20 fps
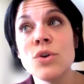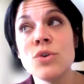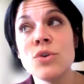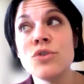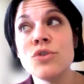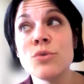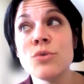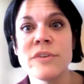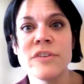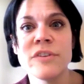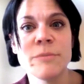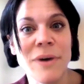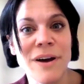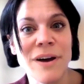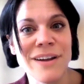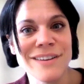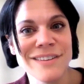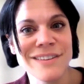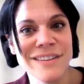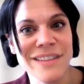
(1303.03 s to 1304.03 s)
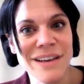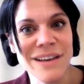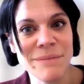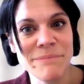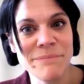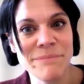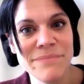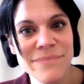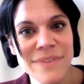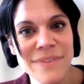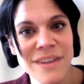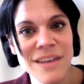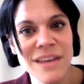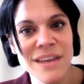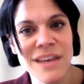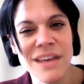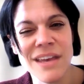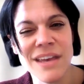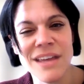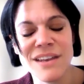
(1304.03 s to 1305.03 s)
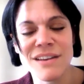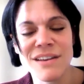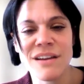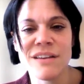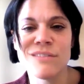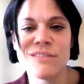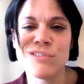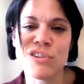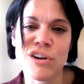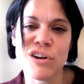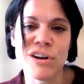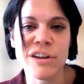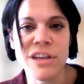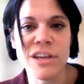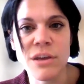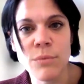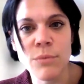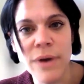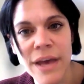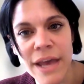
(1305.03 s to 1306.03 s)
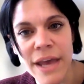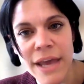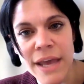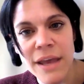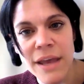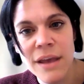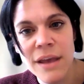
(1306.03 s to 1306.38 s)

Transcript: to respond to them in a snarky way.